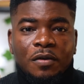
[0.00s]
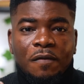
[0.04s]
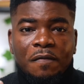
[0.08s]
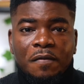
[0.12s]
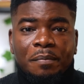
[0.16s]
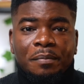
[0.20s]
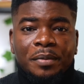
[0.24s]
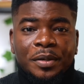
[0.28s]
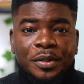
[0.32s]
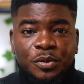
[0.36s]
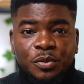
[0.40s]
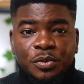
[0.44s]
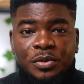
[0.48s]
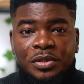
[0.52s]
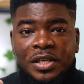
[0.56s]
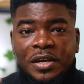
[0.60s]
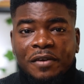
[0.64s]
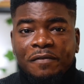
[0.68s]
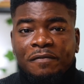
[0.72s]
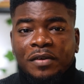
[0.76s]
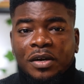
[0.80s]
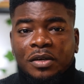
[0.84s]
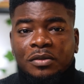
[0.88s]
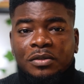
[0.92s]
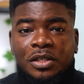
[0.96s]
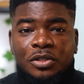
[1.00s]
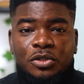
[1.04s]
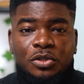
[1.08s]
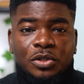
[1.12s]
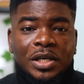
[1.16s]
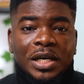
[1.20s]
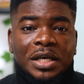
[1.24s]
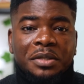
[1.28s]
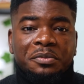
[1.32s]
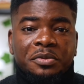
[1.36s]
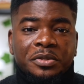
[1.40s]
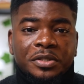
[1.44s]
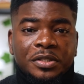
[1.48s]
of the best ways I found that you
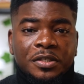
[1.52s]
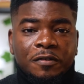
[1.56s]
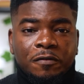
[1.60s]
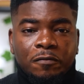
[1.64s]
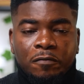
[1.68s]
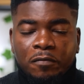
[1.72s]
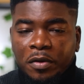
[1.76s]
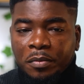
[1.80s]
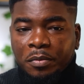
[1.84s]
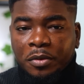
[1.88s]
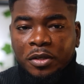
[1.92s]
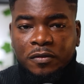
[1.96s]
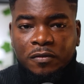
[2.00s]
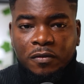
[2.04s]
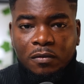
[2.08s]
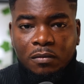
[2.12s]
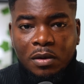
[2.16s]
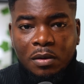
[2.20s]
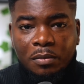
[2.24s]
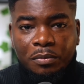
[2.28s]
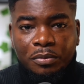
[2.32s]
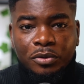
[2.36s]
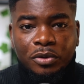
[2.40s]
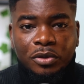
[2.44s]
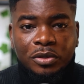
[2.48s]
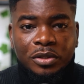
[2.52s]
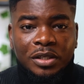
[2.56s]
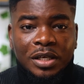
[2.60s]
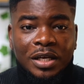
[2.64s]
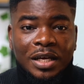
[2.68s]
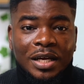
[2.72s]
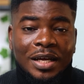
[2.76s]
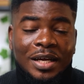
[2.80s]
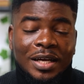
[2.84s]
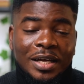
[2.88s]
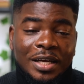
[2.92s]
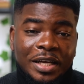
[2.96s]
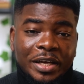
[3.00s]
can receive payments from abroad,
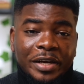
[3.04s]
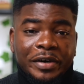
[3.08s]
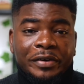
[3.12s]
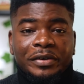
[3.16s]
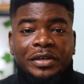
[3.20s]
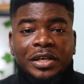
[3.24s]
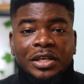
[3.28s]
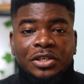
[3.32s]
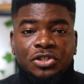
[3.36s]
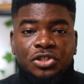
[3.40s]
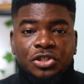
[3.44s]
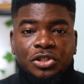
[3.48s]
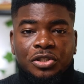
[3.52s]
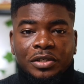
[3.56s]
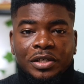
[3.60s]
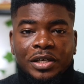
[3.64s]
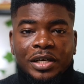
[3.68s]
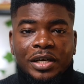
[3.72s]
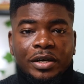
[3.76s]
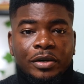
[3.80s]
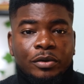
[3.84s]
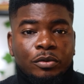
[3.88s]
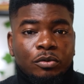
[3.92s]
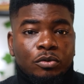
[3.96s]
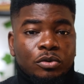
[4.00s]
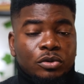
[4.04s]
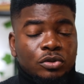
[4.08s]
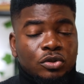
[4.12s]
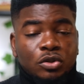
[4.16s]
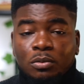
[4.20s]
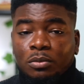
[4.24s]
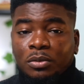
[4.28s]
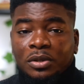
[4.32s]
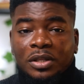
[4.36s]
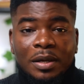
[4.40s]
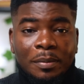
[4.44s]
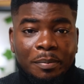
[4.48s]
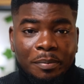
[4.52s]
here in Nigeria or some
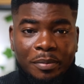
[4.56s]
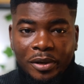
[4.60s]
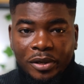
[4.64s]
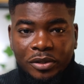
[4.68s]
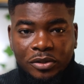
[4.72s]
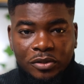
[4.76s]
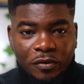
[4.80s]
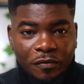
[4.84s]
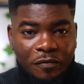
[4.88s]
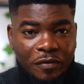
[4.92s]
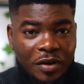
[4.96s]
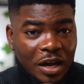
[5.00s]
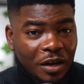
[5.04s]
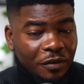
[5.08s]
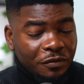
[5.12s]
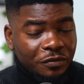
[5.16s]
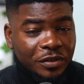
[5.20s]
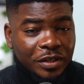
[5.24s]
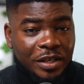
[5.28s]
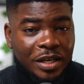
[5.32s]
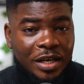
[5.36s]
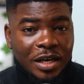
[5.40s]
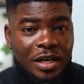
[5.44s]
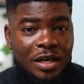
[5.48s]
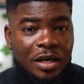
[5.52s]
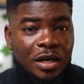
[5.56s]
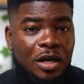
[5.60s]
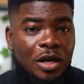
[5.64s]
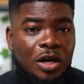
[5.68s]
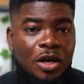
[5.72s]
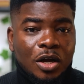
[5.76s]
other parts of Africa,